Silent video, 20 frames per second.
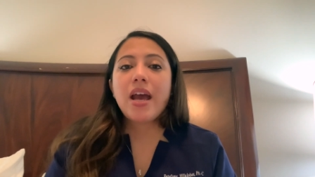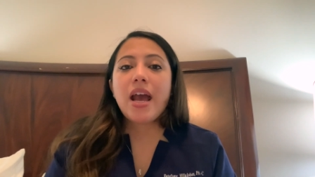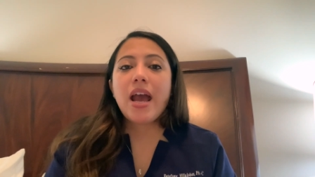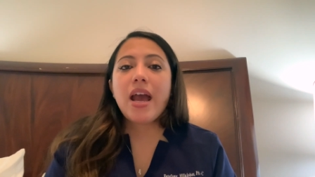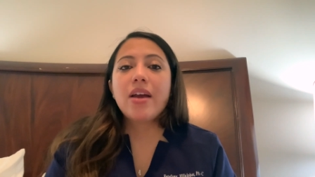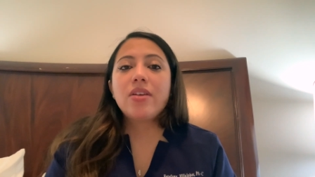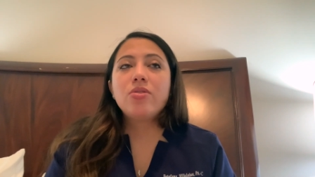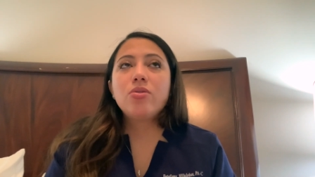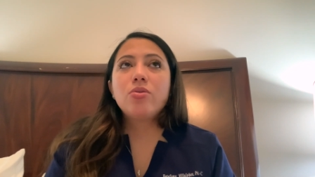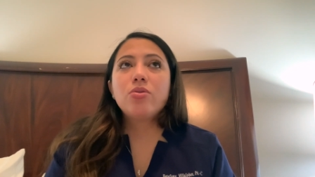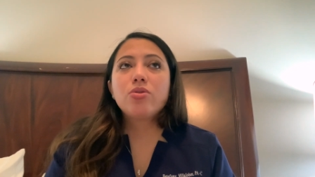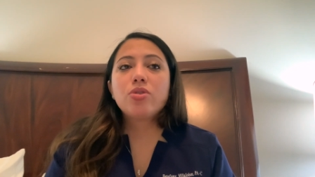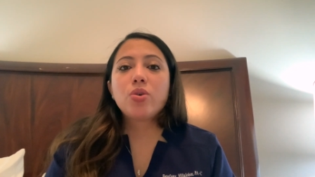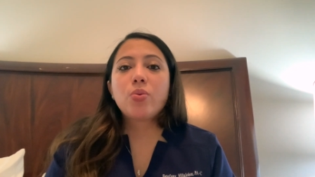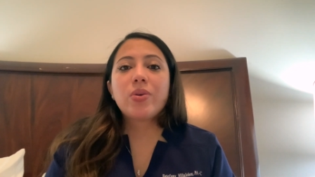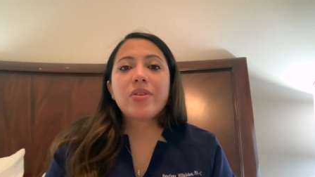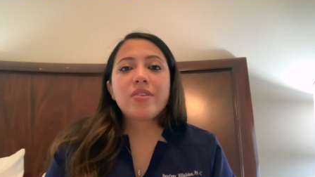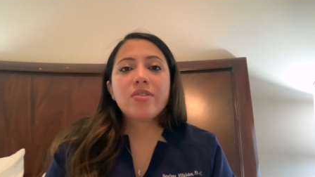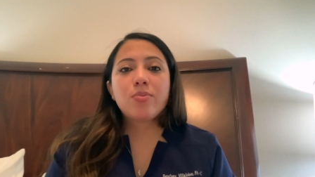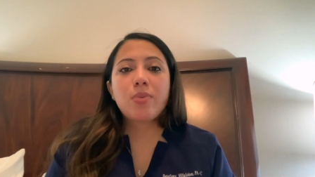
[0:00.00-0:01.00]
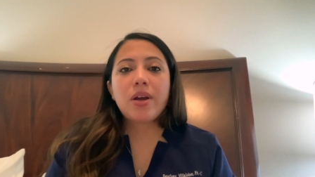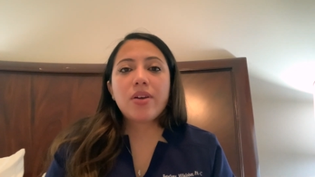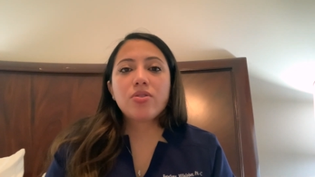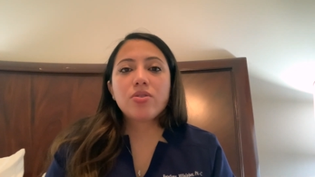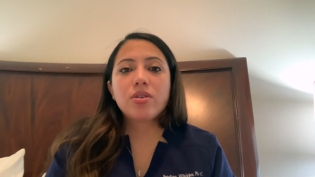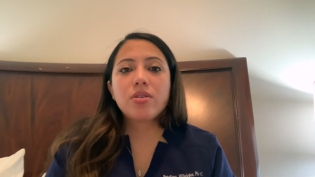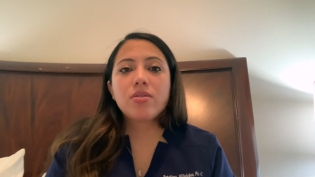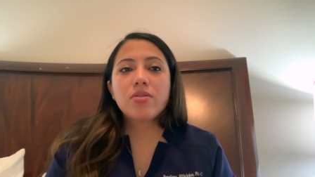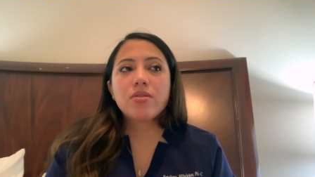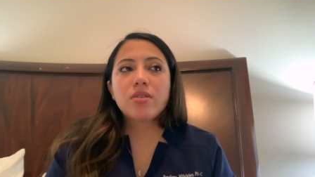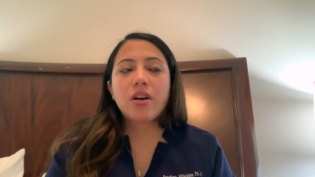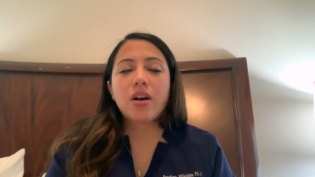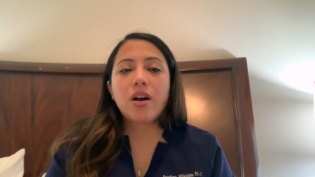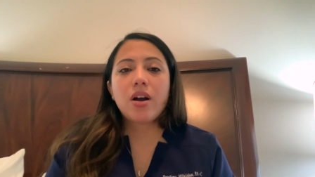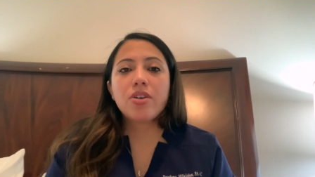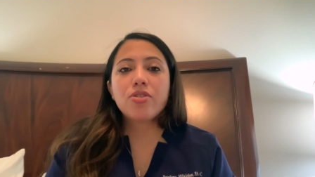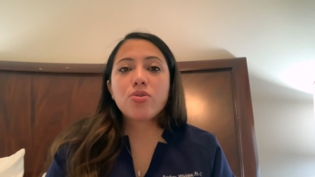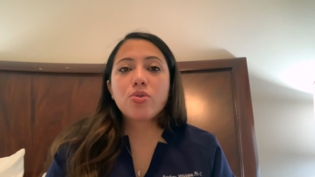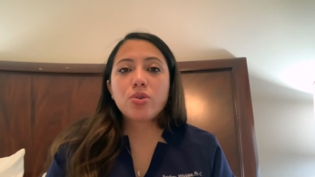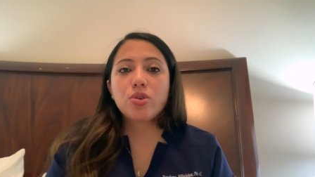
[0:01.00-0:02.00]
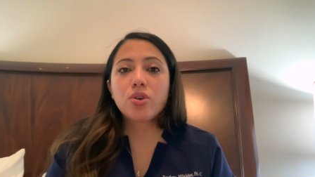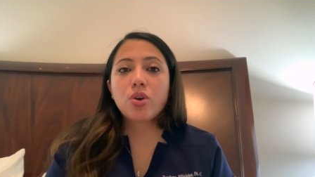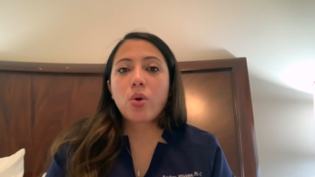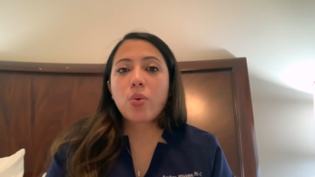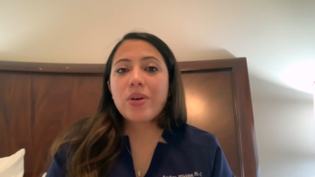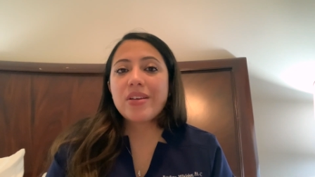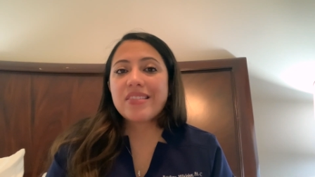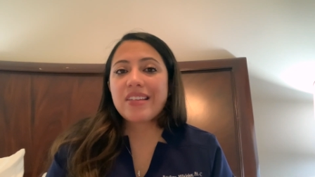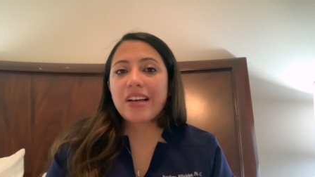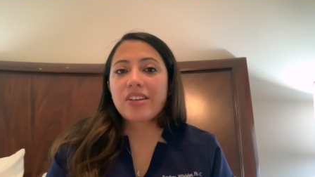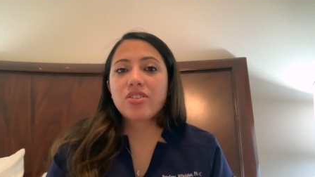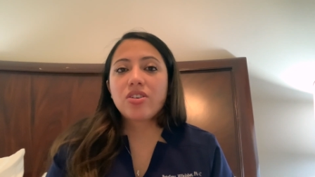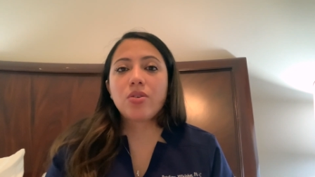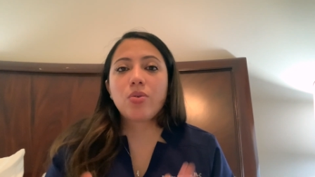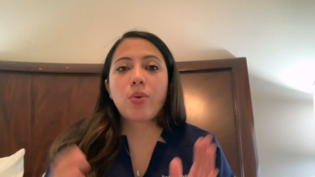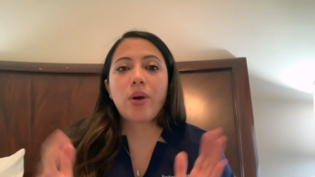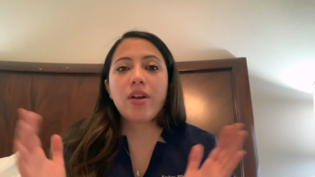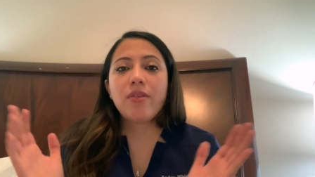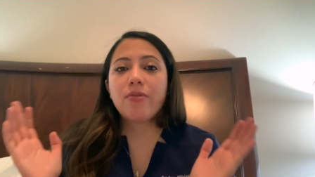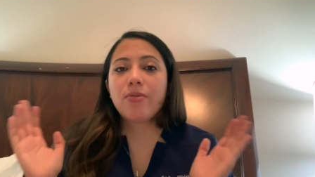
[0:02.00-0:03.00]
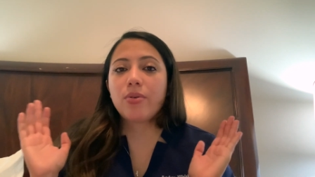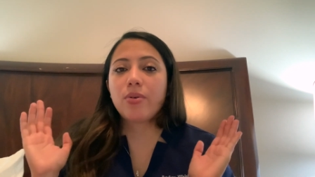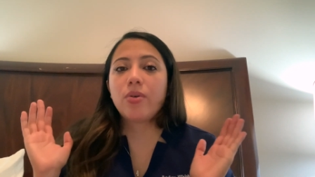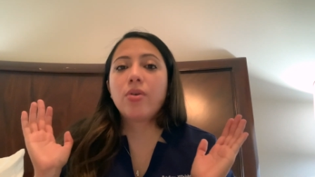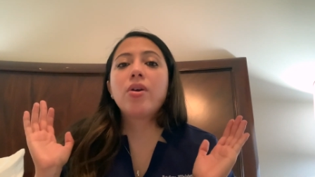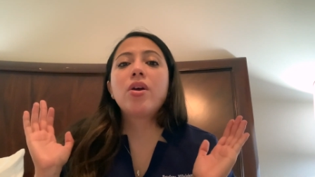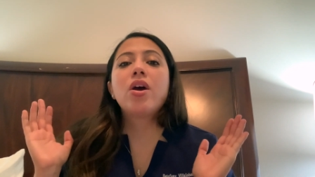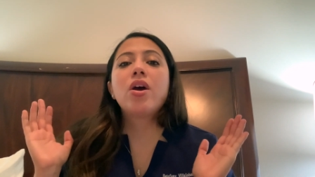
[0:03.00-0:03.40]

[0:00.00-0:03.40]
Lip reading: And usually with these patients, surgical resection, right, for